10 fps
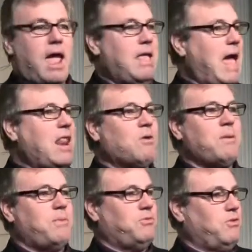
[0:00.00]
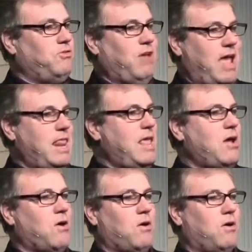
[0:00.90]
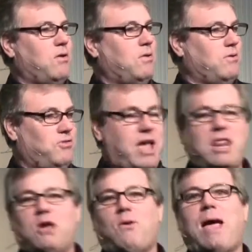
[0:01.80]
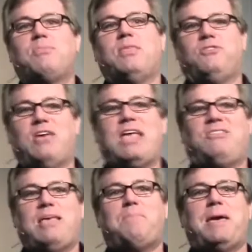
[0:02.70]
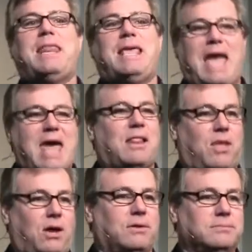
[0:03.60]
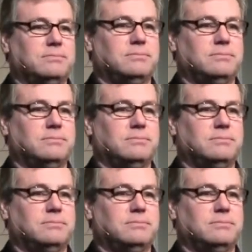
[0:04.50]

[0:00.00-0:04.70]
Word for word: And I don't remember, was it Janie or, or Janie grabbed the J.C. Penney catalog